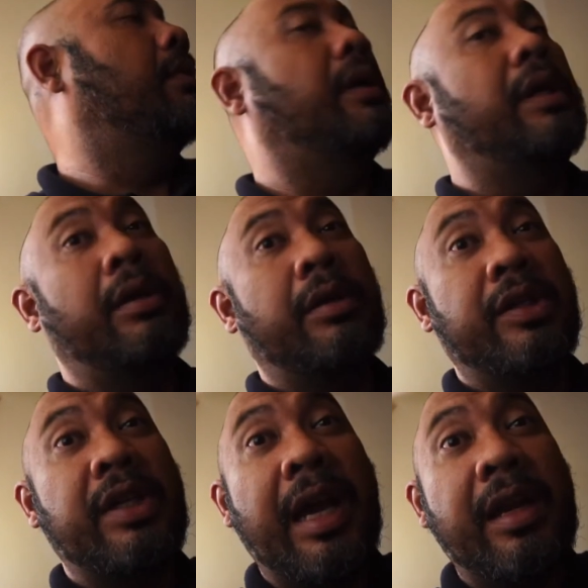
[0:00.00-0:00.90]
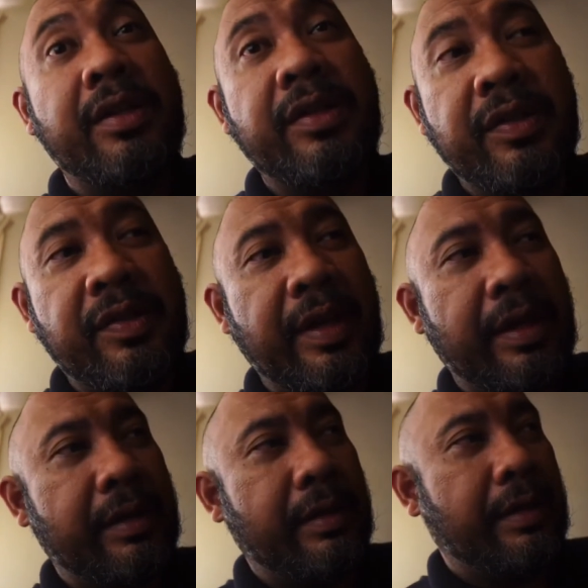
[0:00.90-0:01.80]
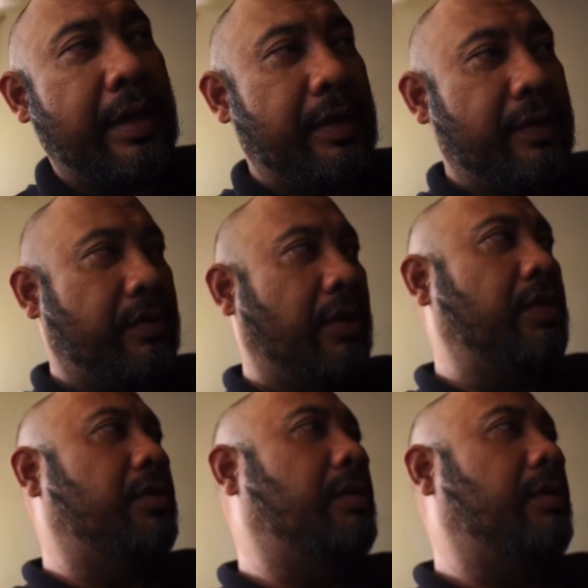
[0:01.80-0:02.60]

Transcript: Here are the challenges that is going to